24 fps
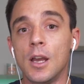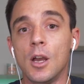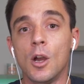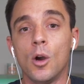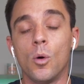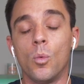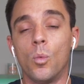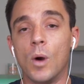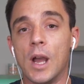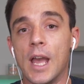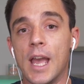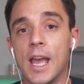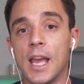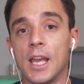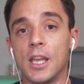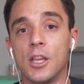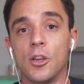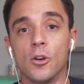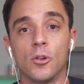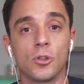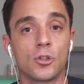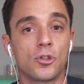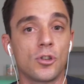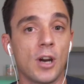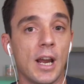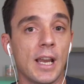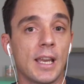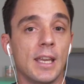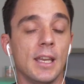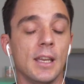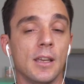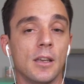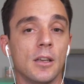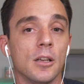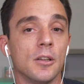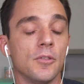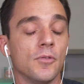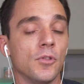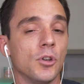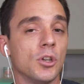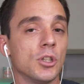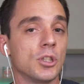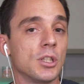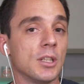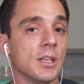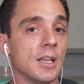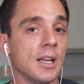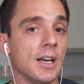where you're tracking
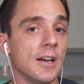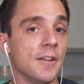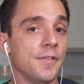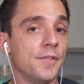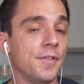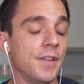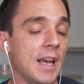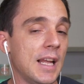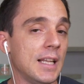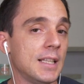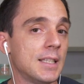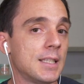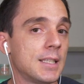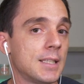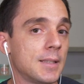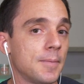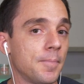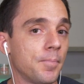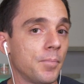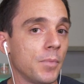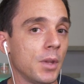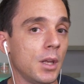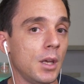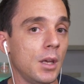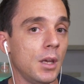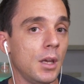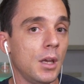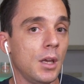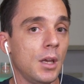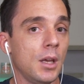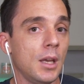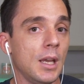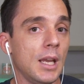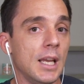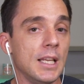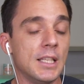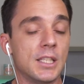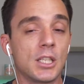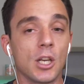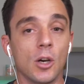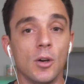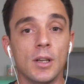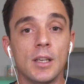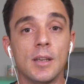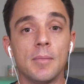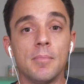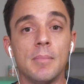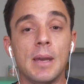conversion events, it's
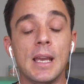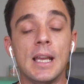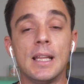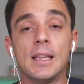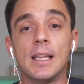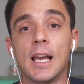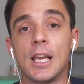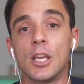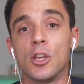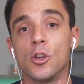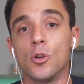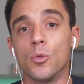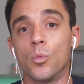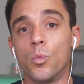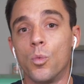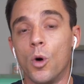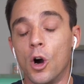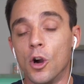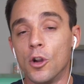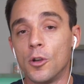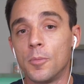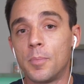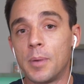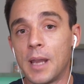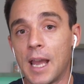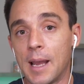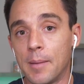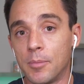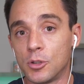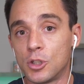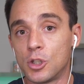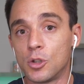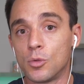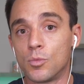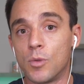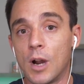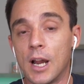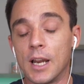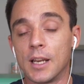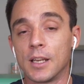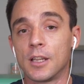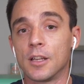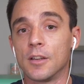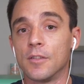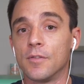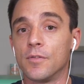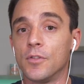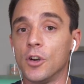going to mean that you won't be able to run
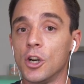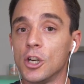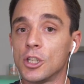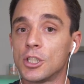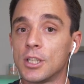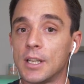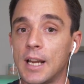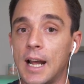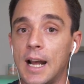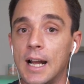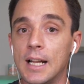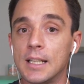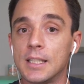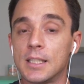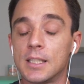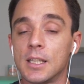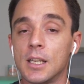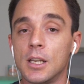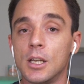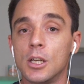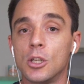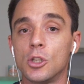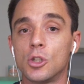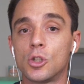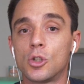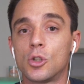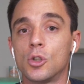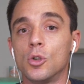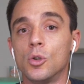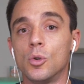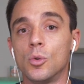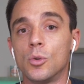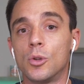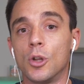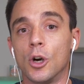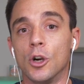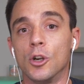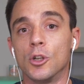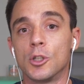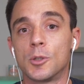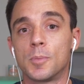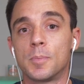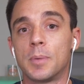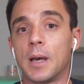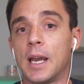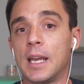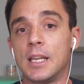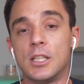conversion ads to those
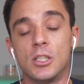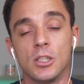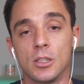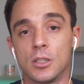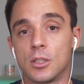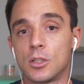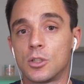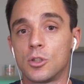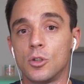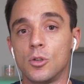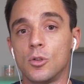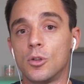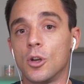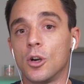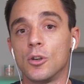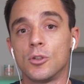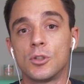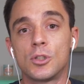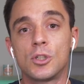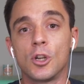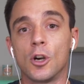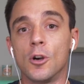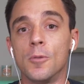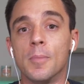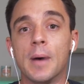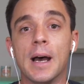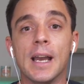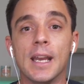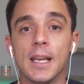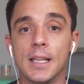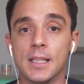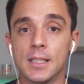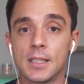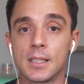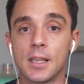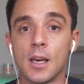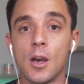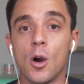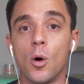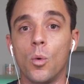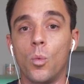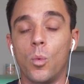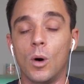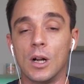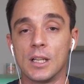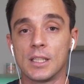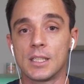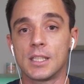pages, to those domains,
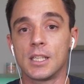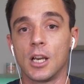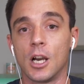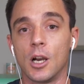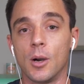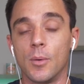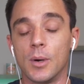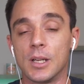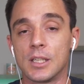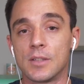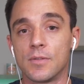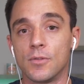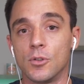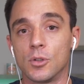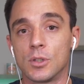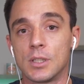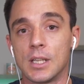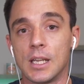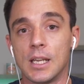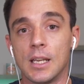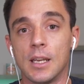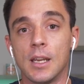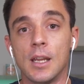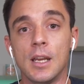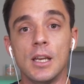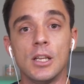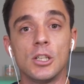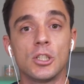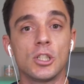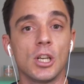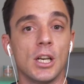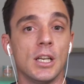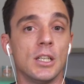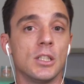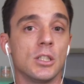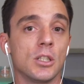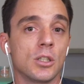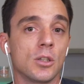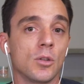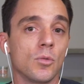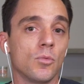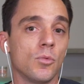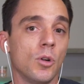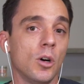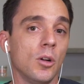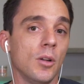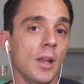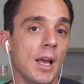once the iOS 14 changes
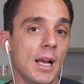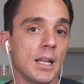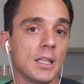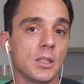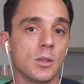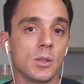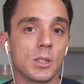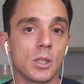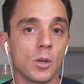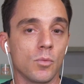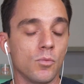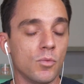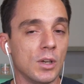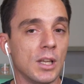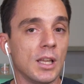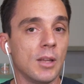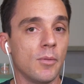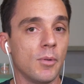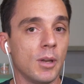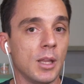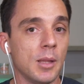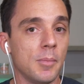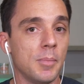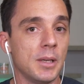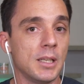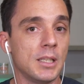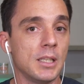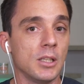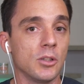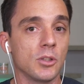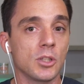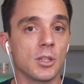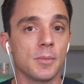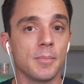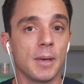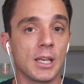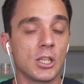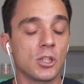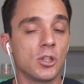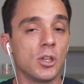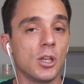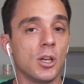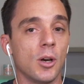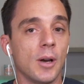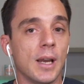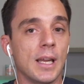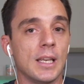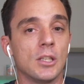roll out. So it's a really, really big deal. So make sure you
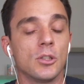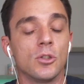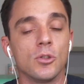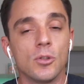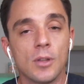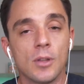go ahead and do